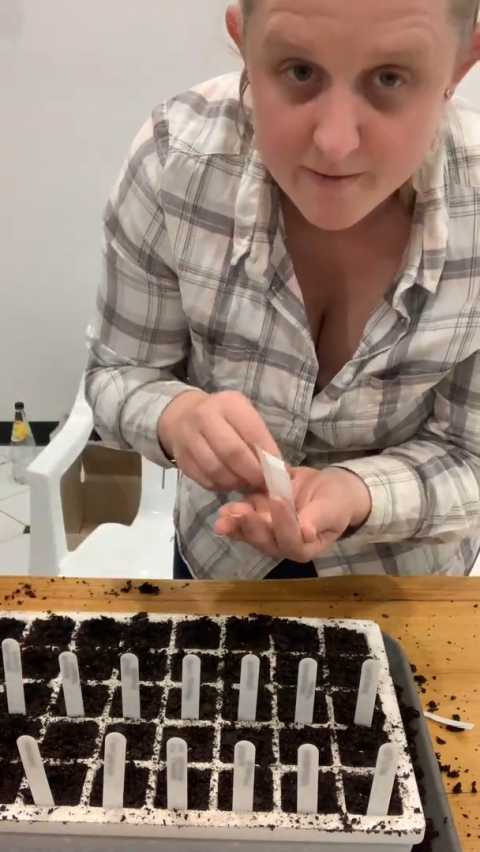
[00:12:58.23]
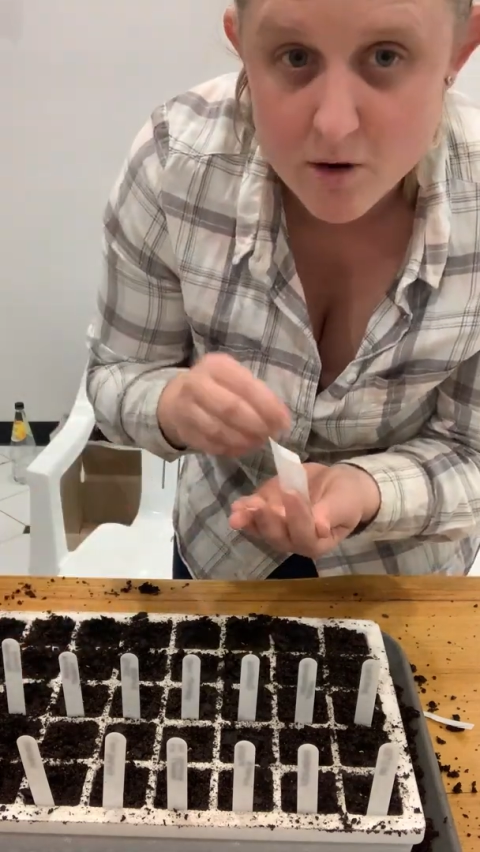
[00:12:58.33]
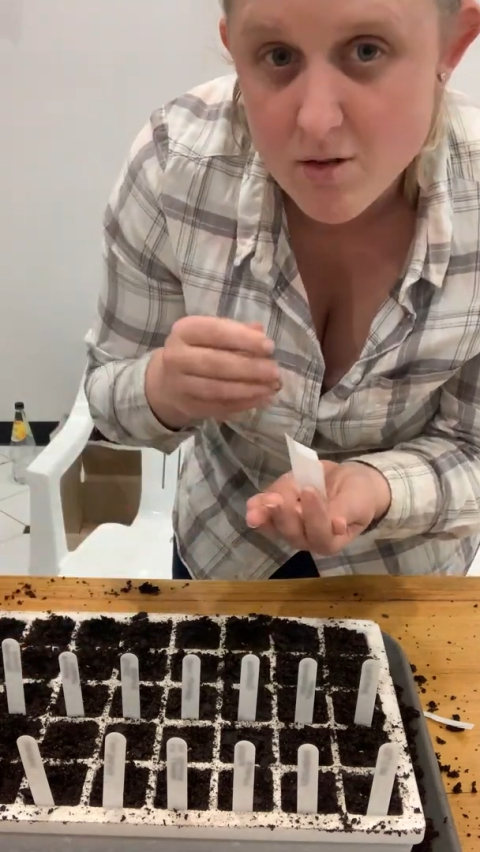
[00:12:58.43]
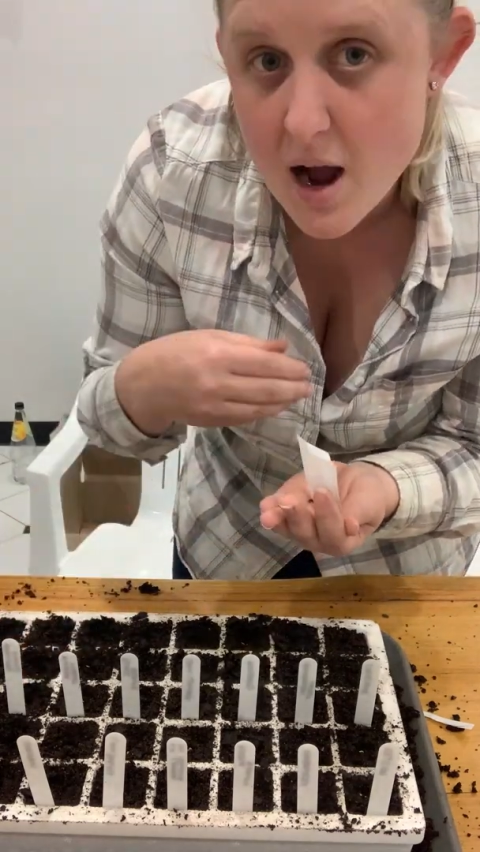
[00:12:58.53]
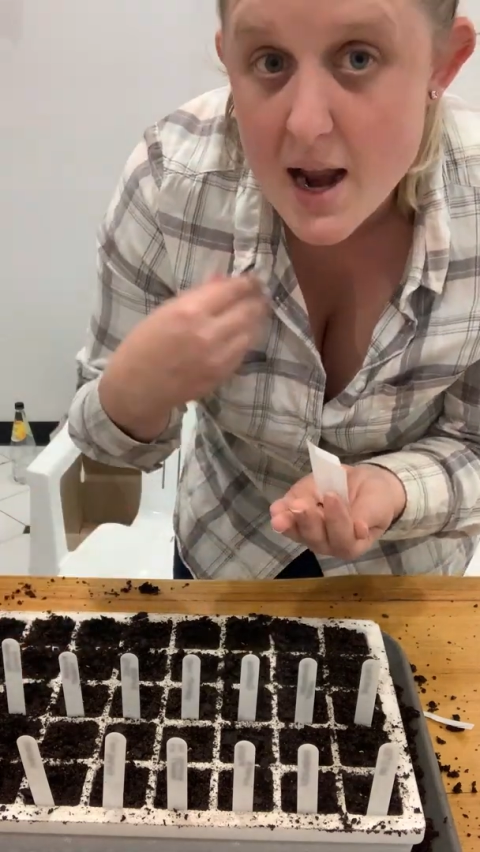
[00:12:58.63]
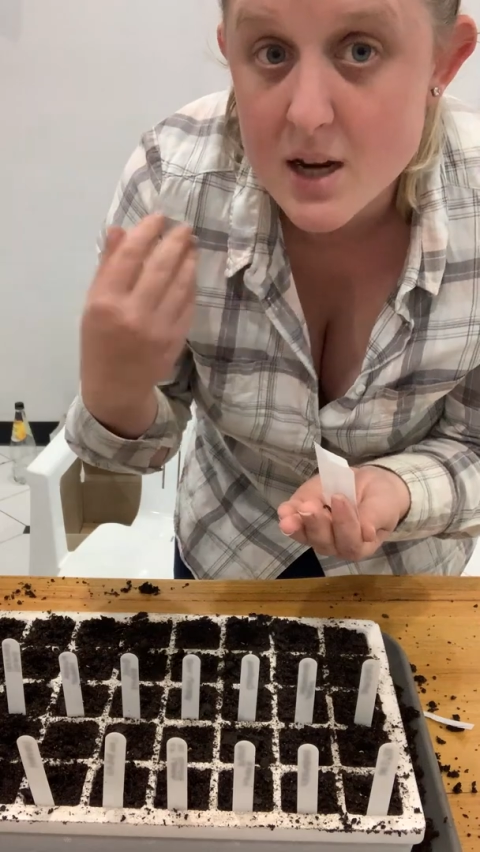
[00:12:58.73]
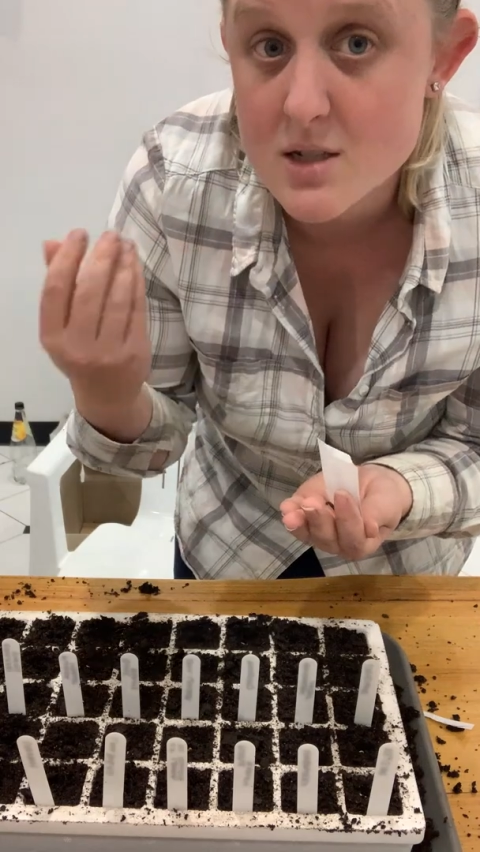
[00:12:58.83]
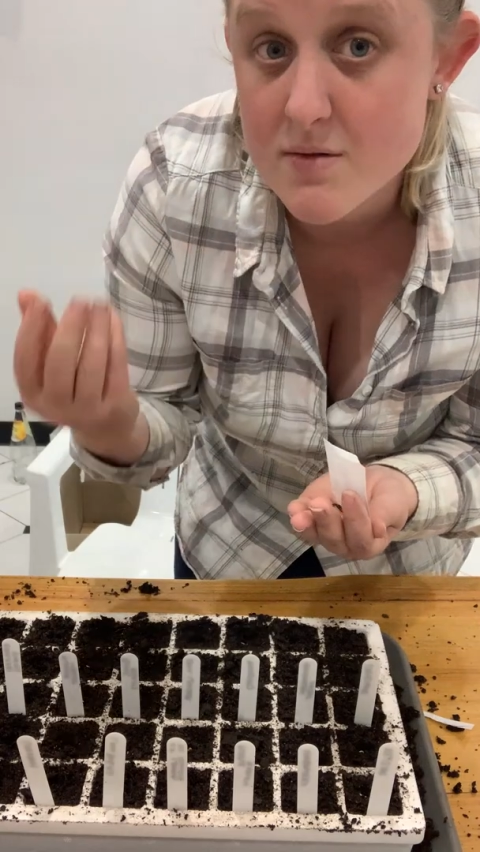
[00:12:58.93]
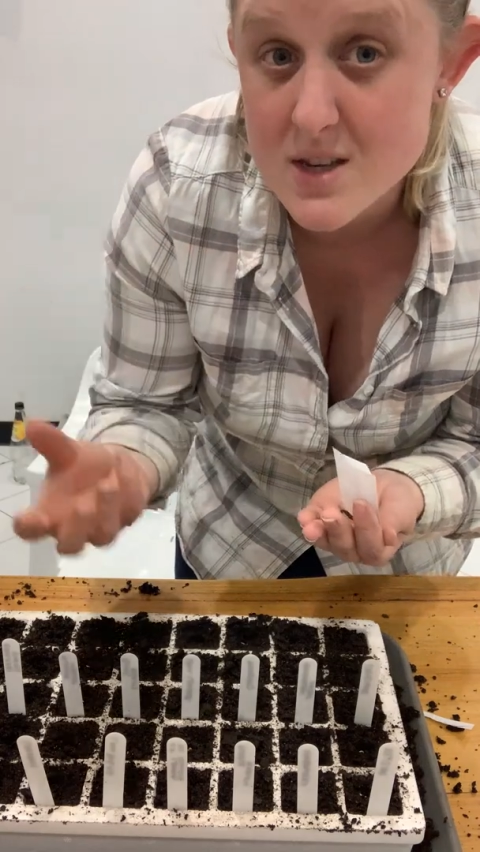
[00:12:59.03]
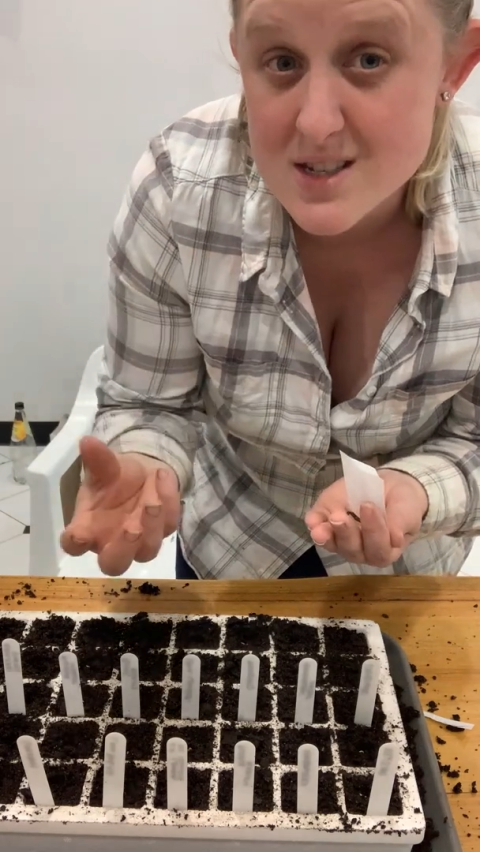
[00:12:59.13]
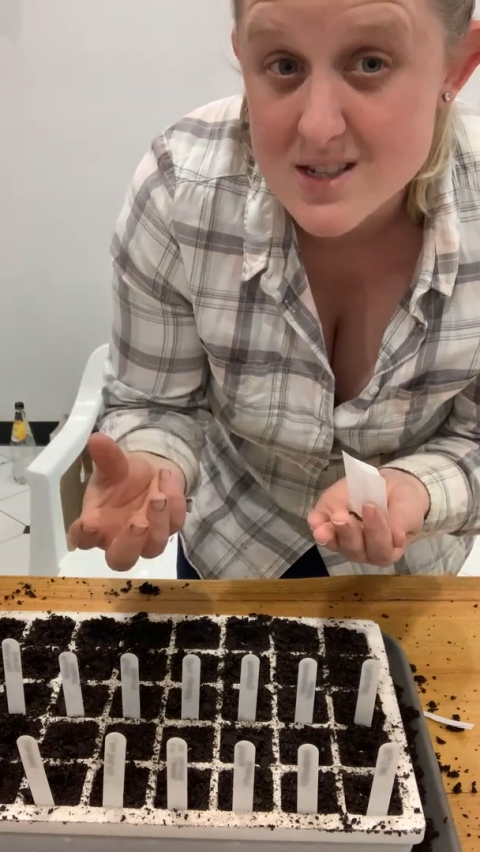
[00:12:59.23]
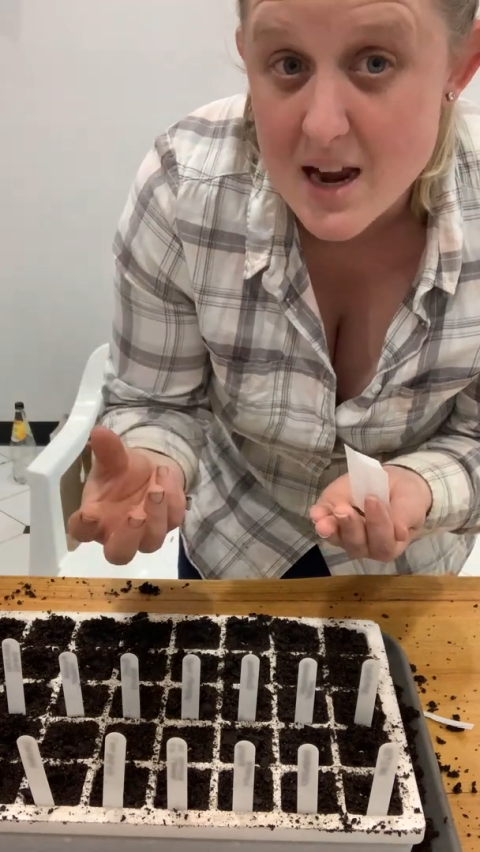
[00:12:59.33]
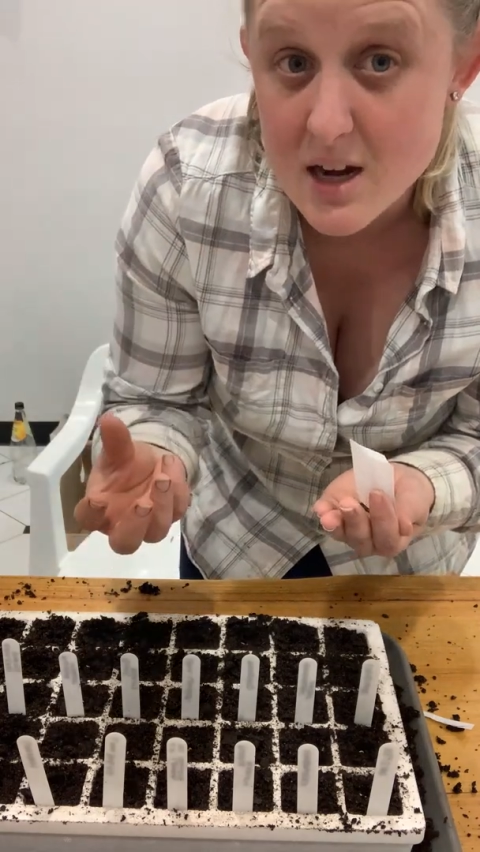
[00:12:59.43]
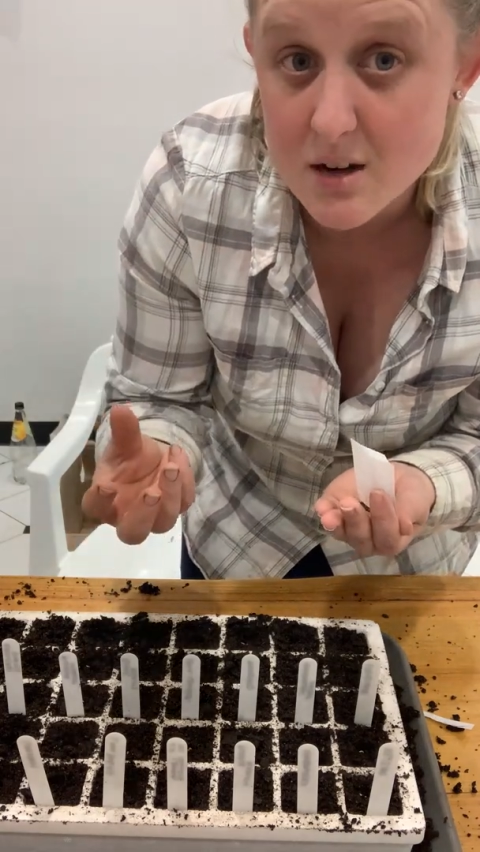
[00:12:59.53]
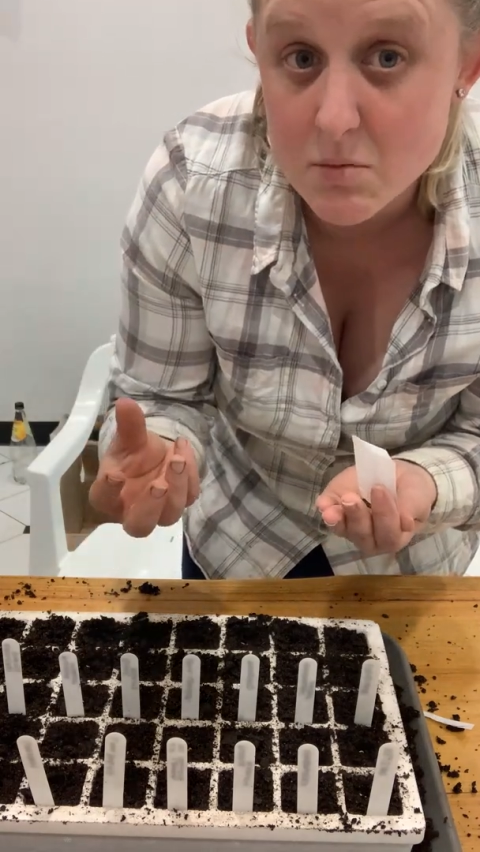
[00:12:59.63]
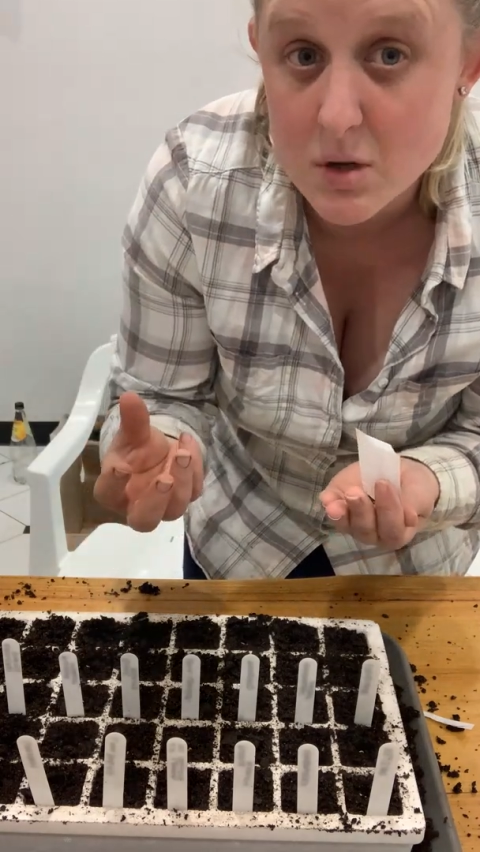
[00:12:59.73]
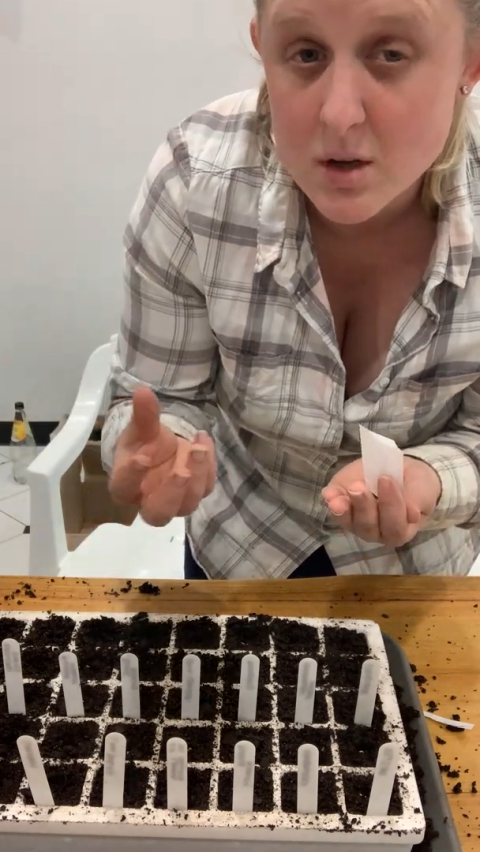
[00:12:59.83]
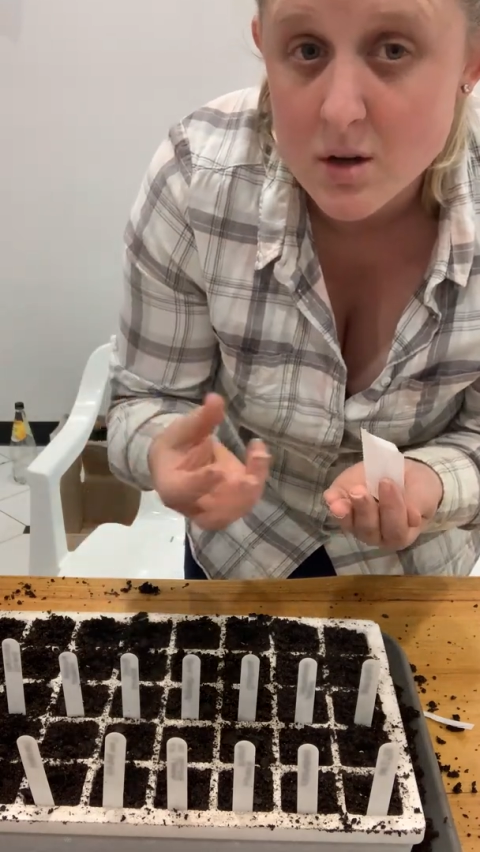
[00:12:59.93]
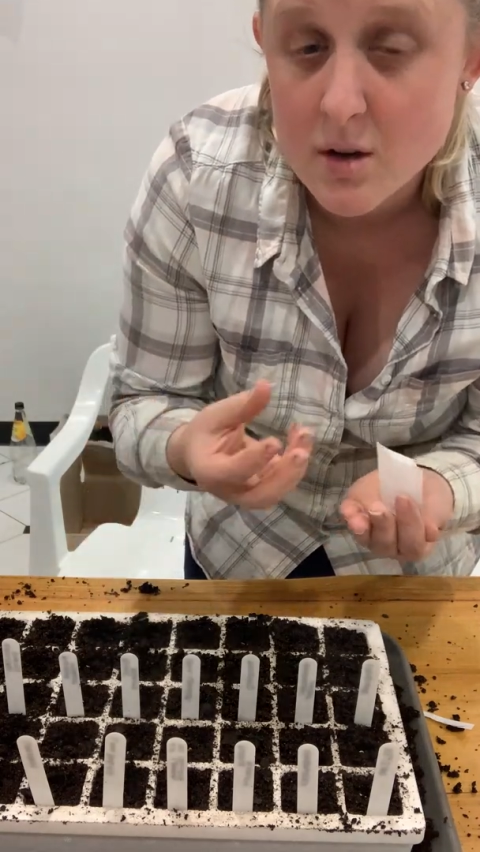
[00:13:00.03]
varieties of the same